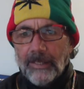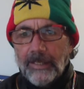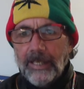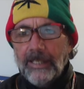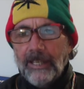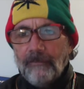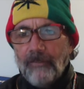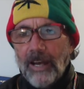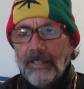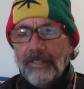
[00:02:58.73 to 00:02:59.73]
that
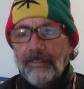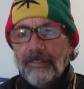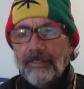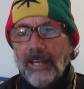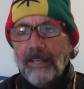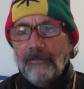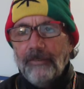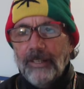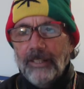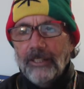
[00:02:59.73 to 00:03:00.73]
findeth his life
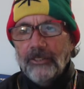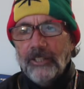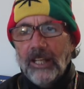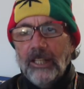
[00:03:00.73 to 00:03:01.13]
shall